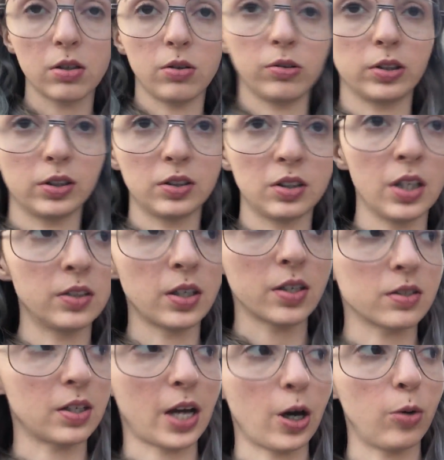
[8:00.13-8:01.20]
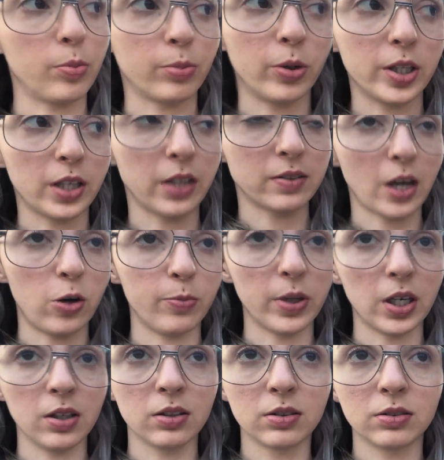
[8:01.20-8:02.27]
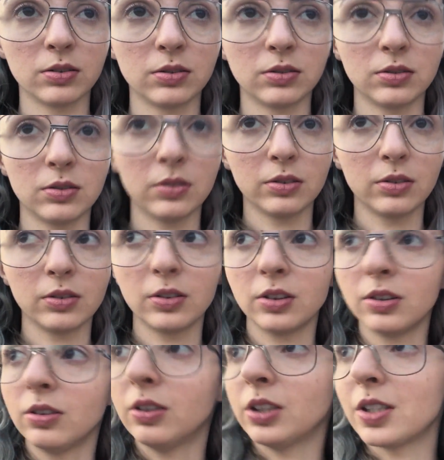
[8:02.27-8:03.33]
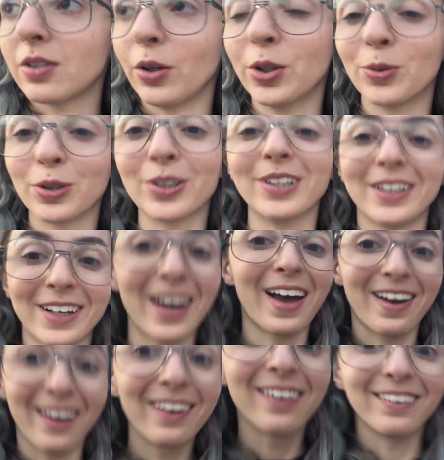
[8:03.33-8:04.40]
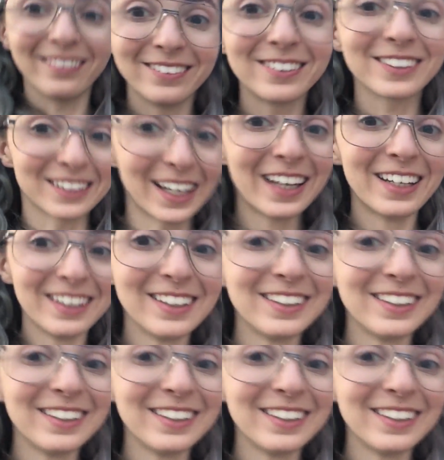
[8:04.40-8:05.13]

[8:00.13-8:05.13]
so it doesn't help when they tell me. It's only when they're like, get